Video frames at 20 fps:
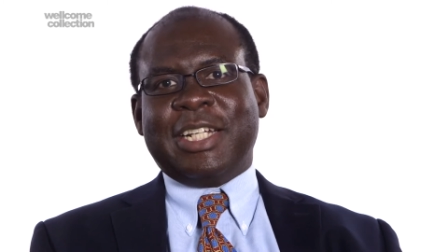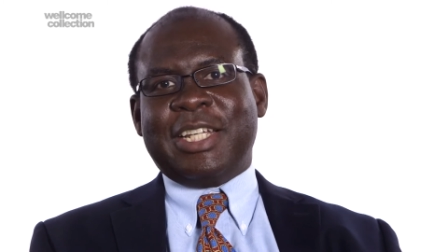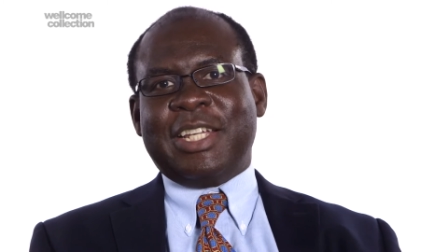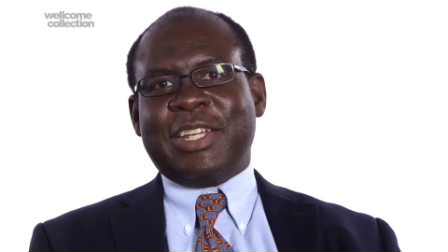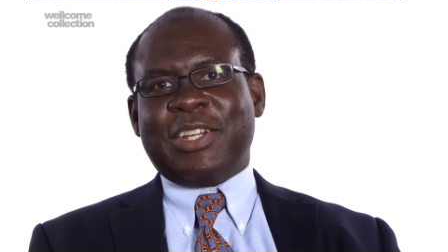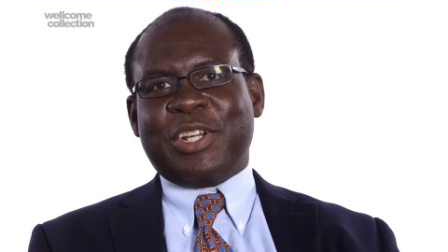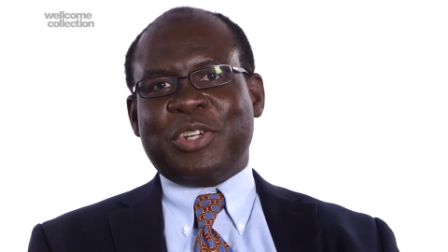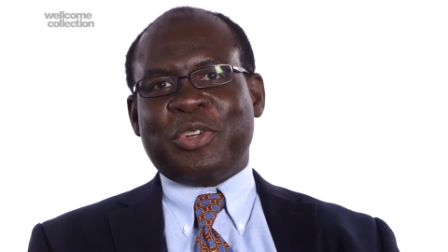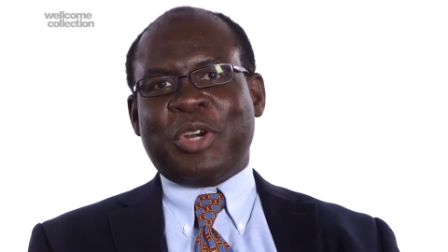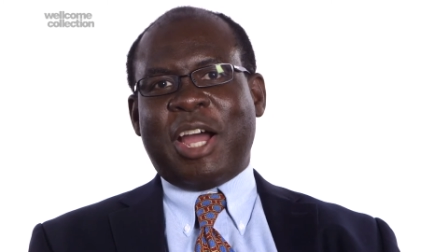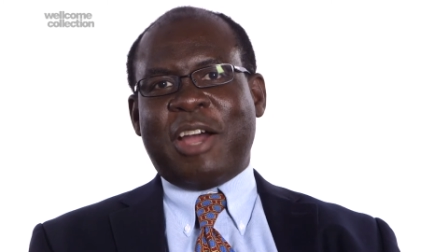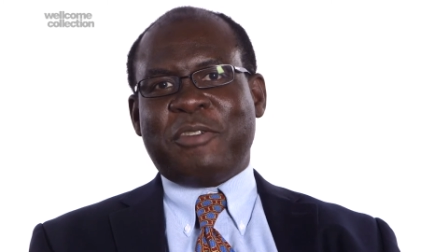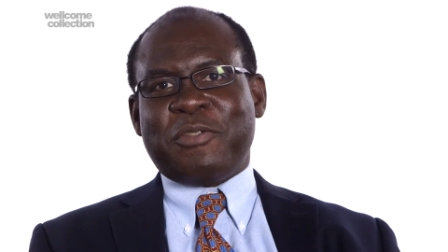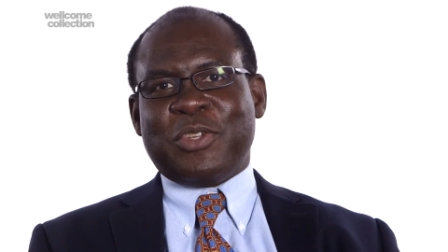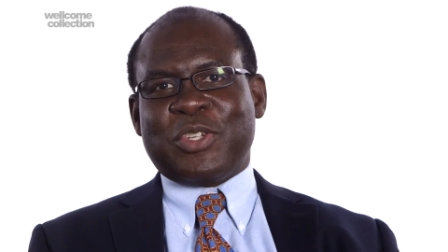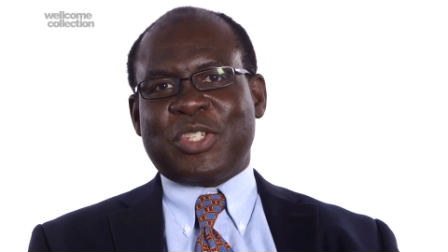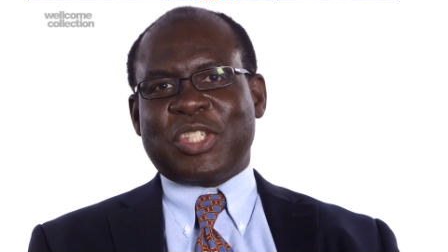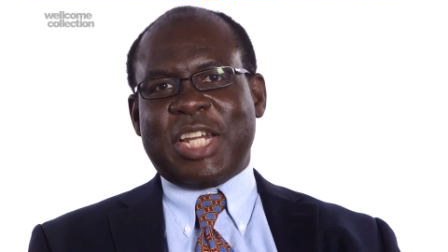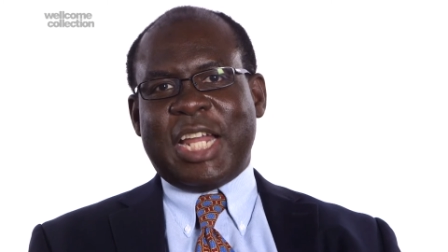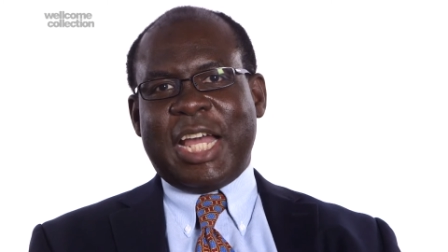You got to have
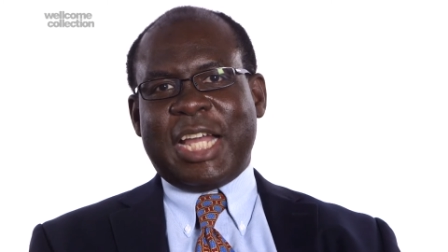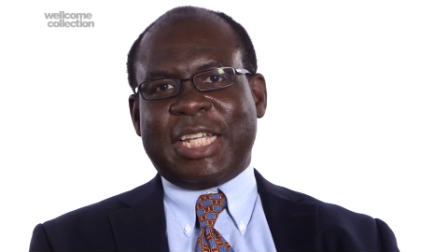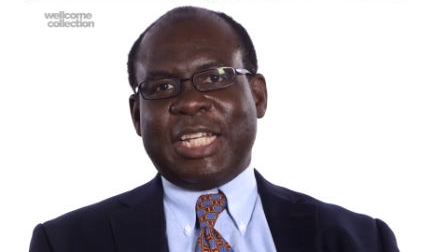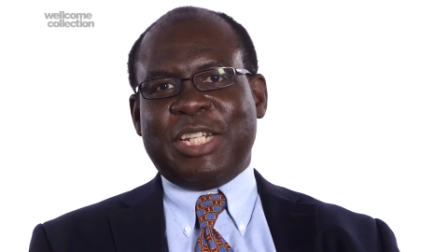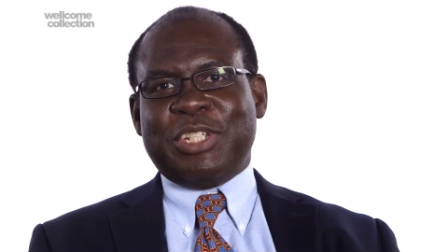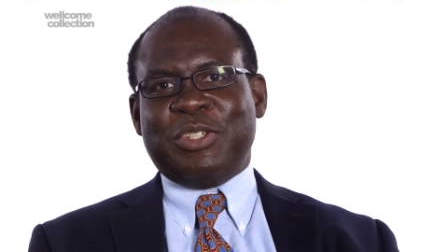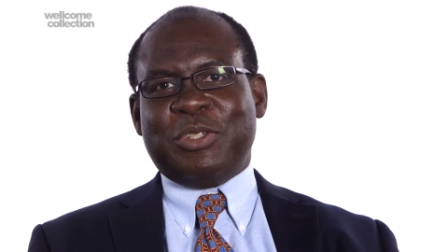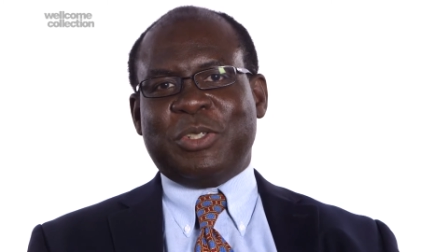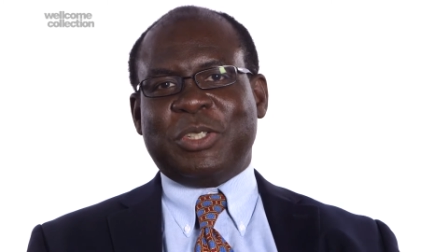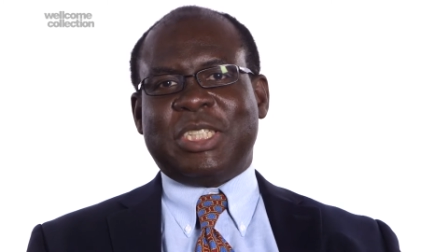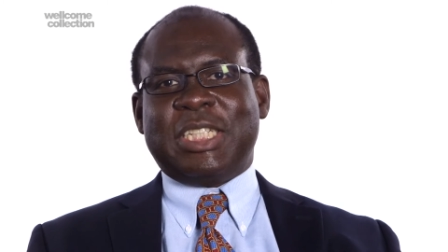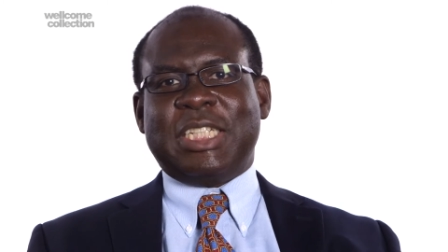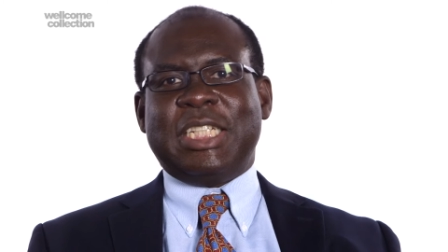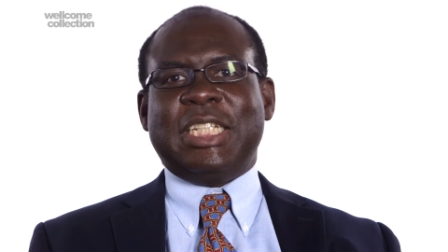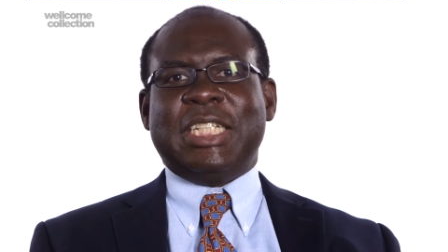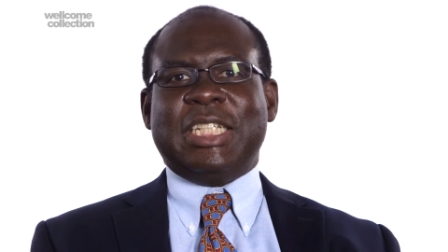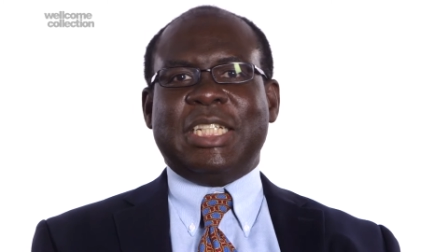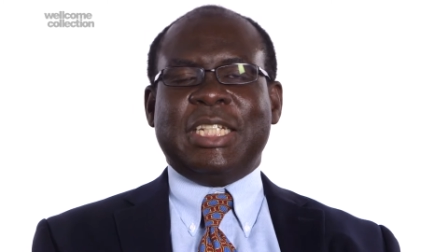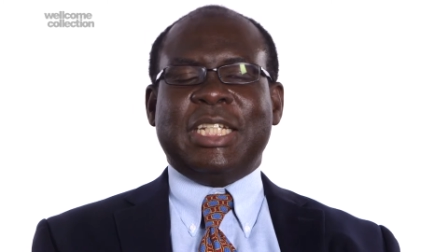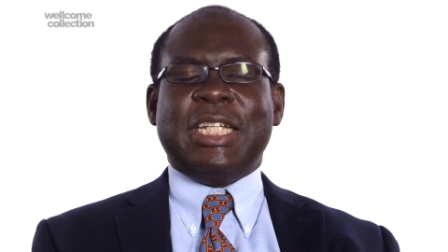your snack and your
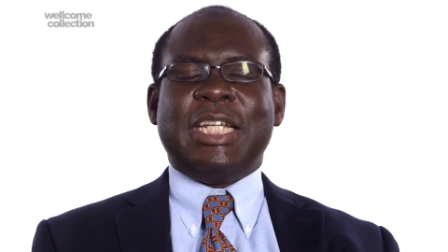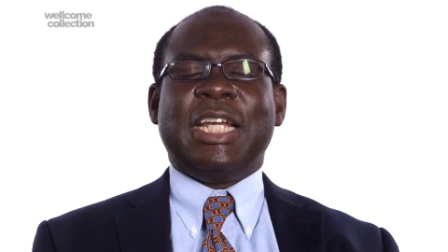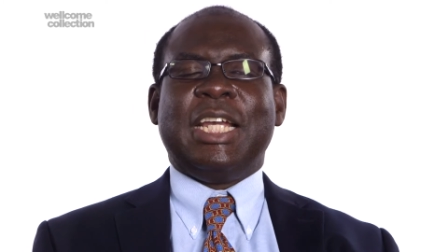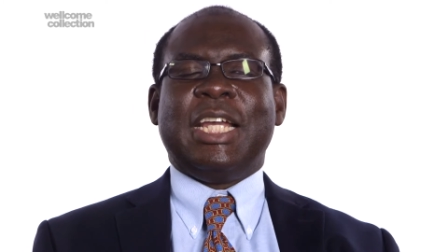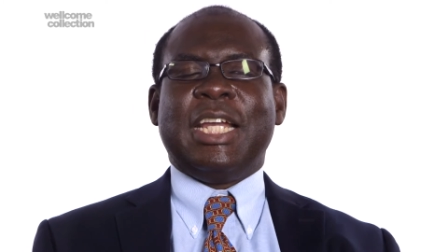tea.